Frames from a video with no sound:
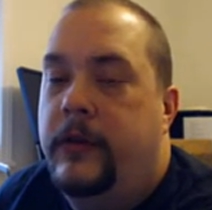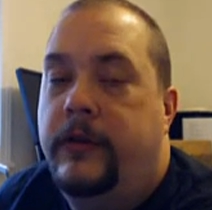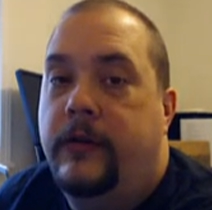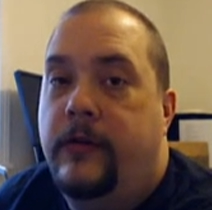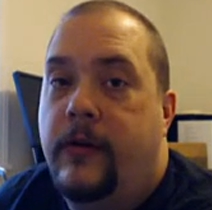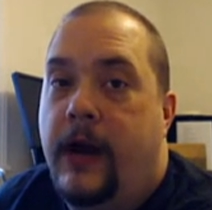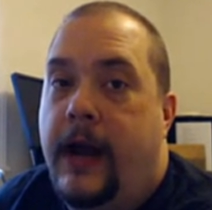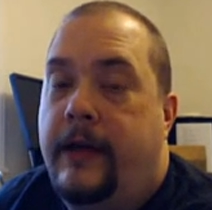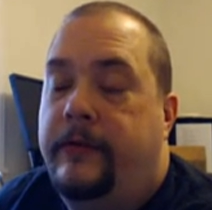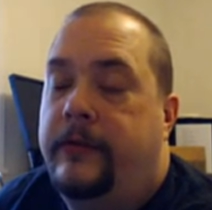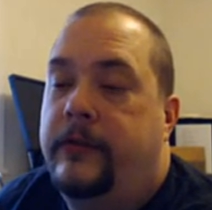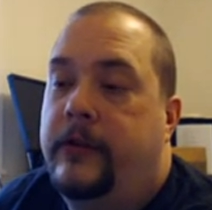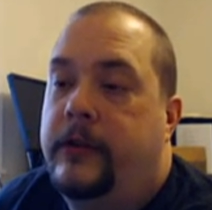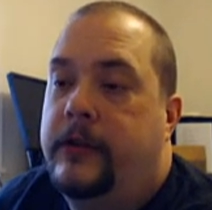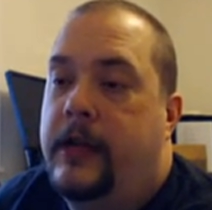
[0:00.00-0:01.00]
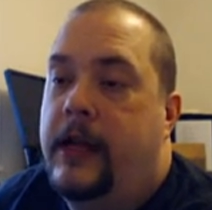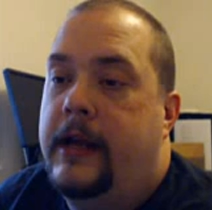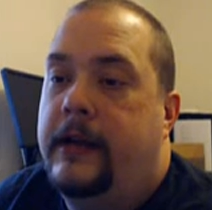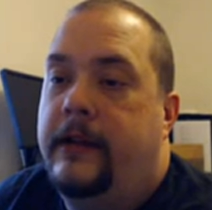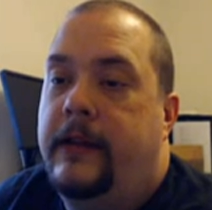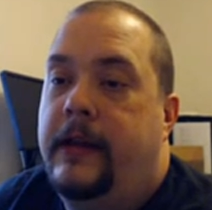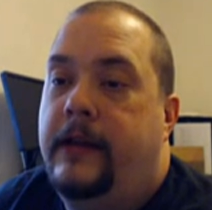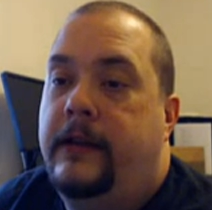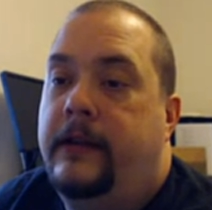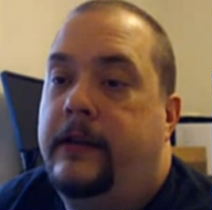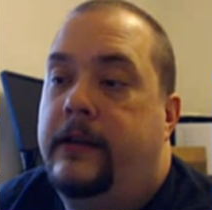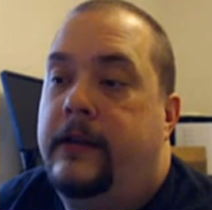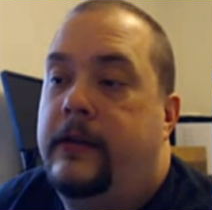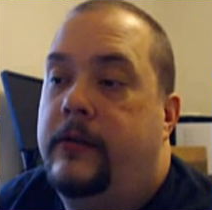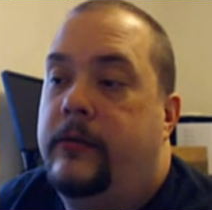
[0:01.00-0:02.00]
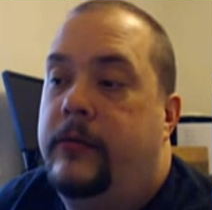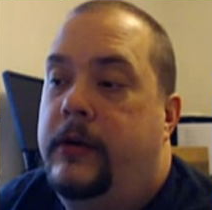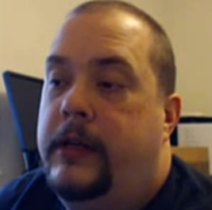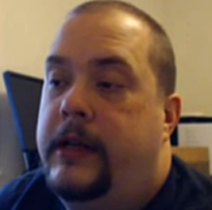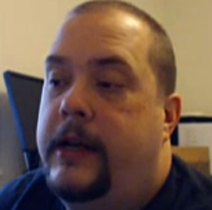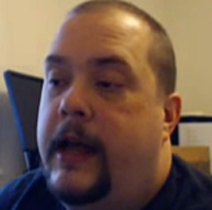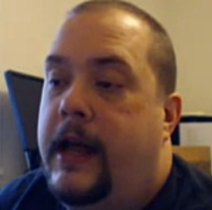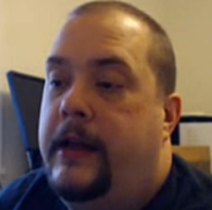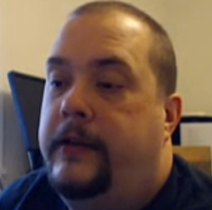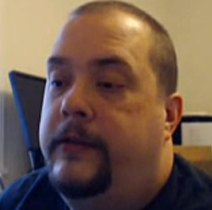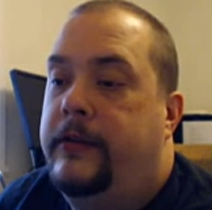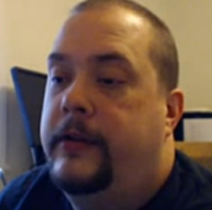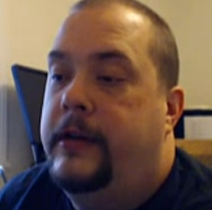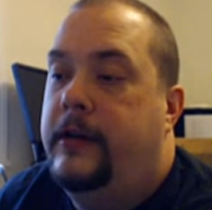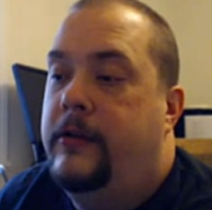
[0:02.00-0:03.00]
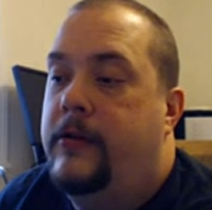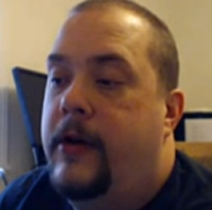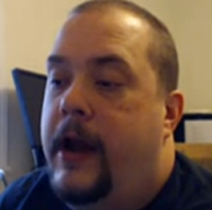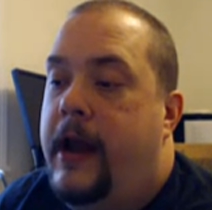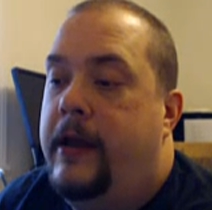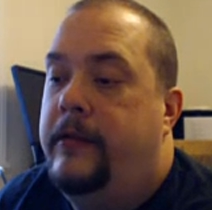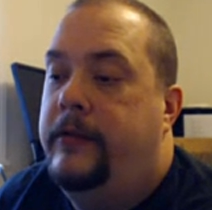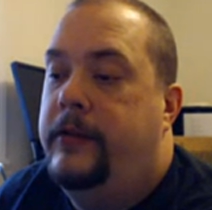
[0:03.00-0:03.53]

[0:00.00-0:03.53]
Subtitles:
graphs look like. They're really nice looking graphs.